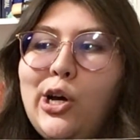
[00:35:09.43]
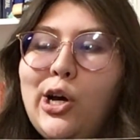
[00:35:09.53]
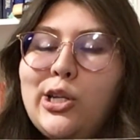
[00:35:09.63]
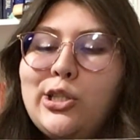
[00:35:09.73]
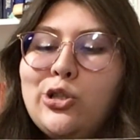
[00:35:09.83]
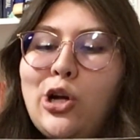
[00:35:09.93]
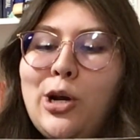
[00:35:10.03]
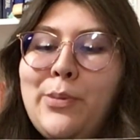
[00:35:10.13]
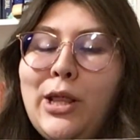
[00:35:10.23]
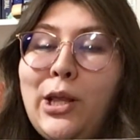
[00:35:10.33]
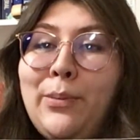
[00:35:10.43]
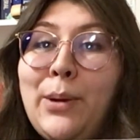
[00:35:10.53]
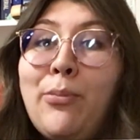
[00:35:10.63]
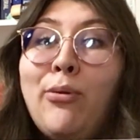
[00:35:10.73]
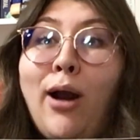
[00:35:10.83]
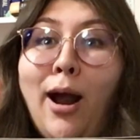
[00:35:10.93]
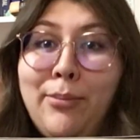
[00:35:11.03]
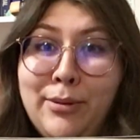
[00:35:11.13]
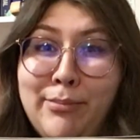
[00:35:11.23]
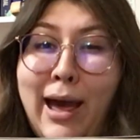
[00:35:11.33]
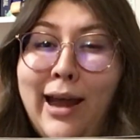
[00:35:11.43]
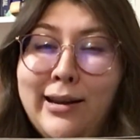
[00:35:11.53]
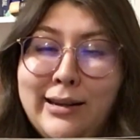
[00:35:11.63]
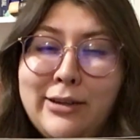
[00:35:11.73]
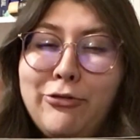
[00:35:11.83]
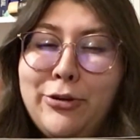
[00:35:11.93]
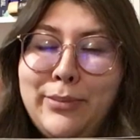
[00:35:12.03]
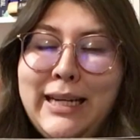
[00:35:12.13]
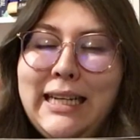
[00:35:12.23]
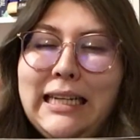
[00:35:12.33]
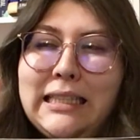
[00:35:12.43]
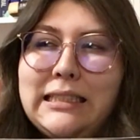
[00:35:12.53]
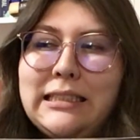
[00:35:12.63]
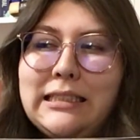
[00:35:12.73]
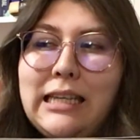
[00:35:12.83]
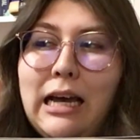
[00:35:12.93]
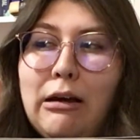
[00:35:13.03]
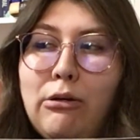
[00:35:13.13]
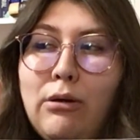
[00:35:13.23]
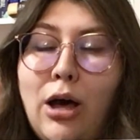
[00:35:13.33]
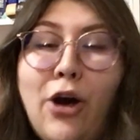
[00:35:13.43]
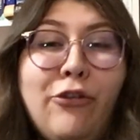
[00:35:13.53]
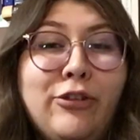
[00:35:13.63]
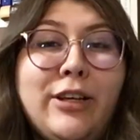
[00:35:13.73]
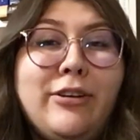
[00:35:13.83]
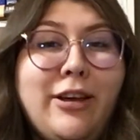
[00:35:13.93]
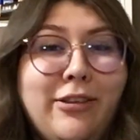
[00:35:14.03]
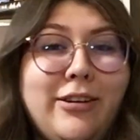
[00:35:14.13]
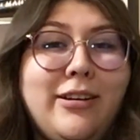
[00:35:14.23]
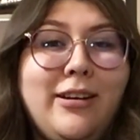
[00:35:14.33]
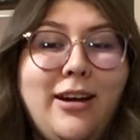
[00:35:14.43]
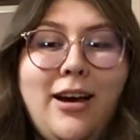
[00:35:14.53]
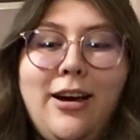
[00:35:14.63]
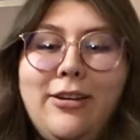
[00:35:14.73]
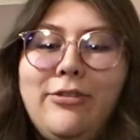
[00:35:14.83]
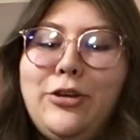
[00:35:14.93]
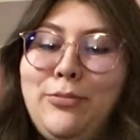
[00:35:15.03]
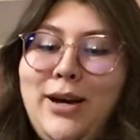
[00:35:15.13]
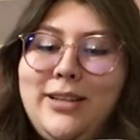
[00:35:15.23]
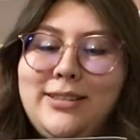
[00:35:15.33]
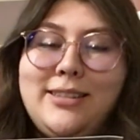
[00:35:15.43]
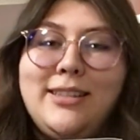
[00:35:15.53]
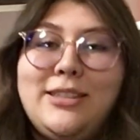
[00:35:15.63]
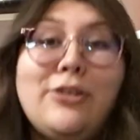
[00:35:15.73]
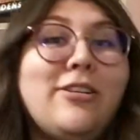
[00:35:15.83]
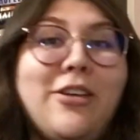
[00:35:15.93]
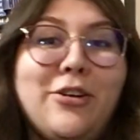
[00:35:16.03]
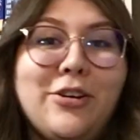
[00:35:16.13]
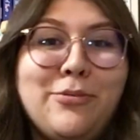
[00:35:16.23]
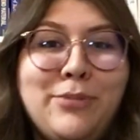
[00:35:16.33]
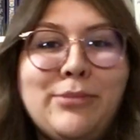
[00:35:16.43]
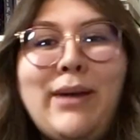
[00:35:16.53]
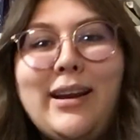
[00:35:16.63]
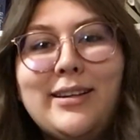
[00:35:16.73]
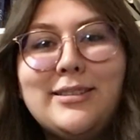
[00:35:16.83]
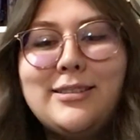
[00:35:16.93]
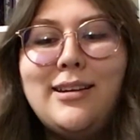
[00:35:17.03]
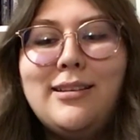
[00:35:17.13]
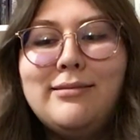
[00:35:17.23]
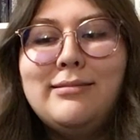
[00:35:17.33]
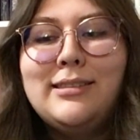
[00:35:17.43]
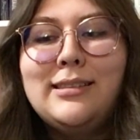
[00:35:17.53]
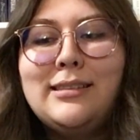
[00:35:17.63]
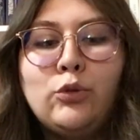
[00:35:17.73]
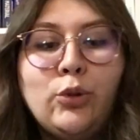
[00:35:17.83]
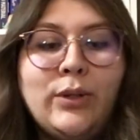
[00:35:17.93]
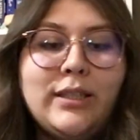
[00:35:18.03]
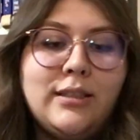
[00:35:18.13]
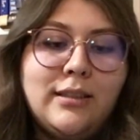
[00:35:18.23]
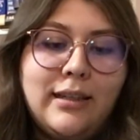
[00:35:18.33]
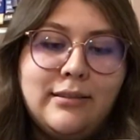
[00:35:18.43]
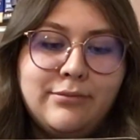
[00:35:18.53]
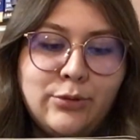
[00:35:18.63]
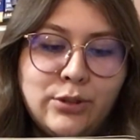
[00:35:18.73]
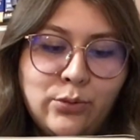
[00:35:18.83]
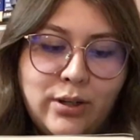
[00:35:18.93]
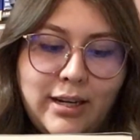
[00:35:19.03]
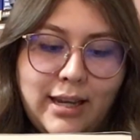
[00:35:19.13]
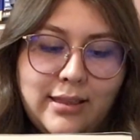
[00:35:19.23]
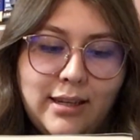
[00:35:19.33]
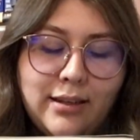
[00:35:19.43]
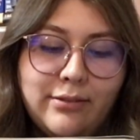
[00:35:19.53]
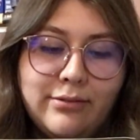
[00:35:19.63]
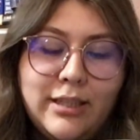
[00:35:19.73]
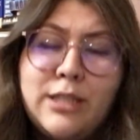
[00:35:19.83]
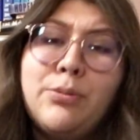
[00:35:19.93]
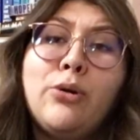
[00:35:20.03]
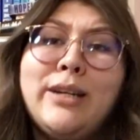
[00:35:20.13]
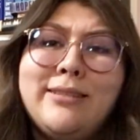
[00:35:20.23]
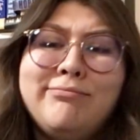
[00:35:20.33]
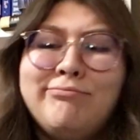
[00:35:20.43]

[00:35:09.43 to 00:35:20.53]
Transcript: it's starting to be a little bit problematic for me. So hopefully another few months until another book ban gets ruined. What's the word I can't think of? Gets broken.